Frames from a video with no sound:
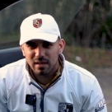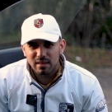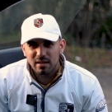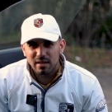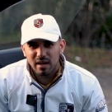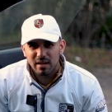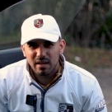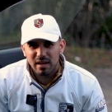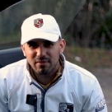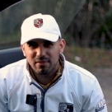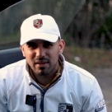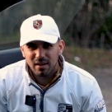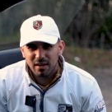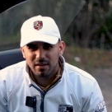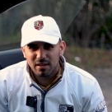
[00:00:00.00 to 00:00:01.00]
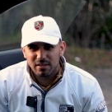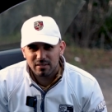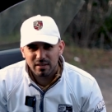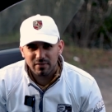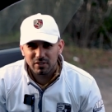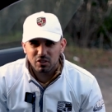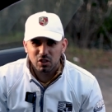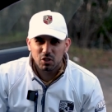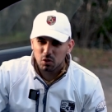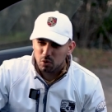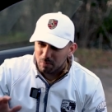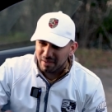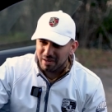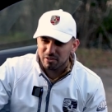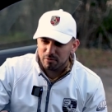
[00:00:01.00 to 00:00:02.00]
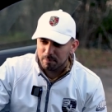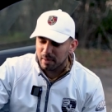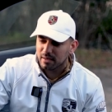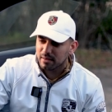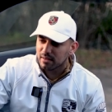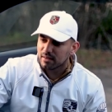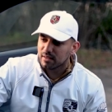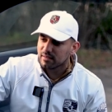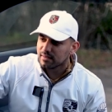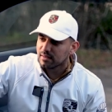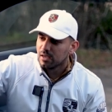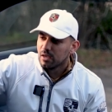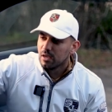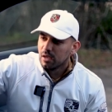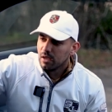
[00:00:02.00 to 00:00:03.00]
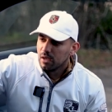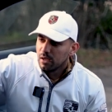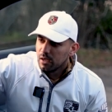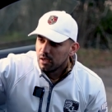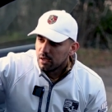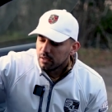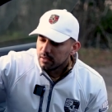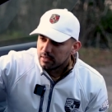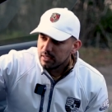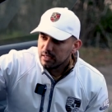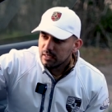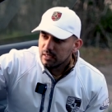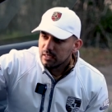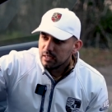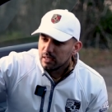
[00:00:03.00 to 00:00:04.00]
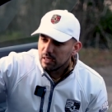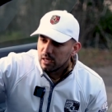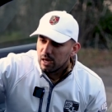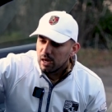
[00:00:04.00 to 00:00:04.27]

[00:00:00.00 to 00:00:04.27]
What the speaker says: another 911 997 Gen 2 better spec than this. The